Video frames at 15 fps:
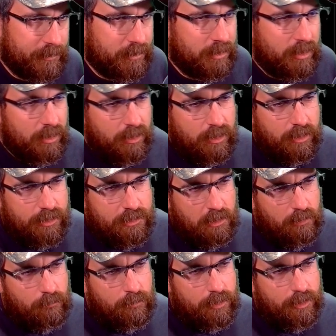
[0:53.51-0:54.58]
And so
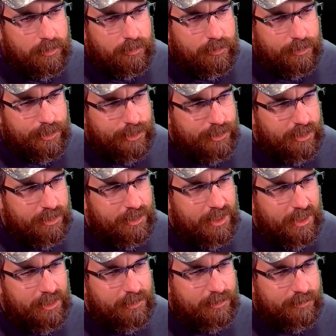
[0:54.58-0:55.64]
I wanted to just sit
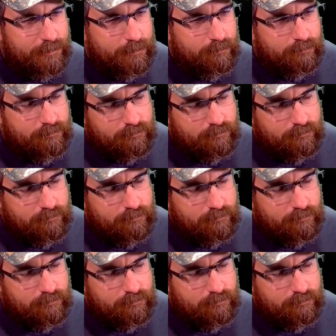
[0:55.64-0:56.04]
down and